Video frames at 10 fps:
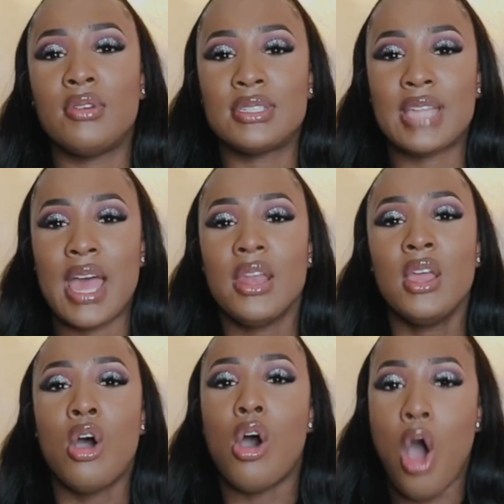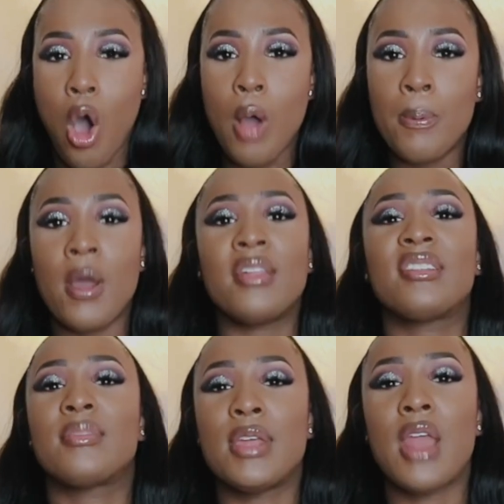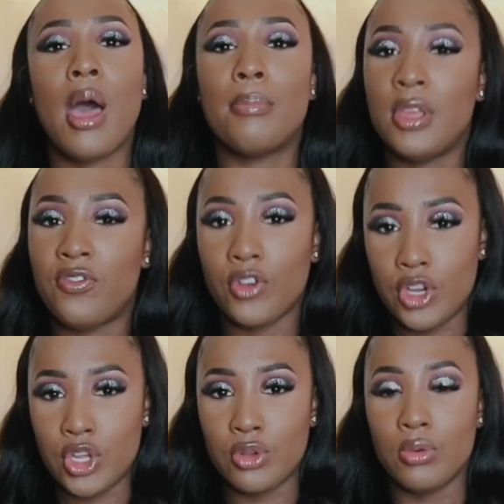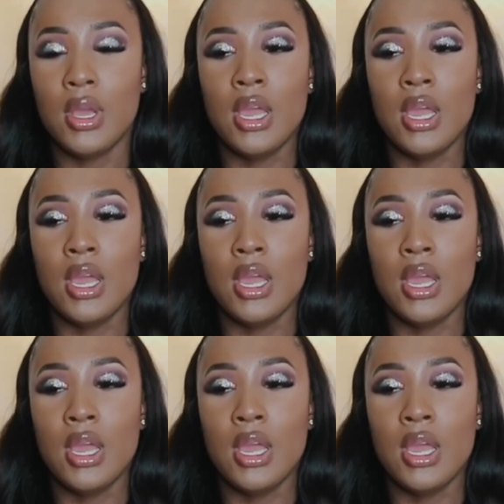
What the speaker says: is that all products may not be for you.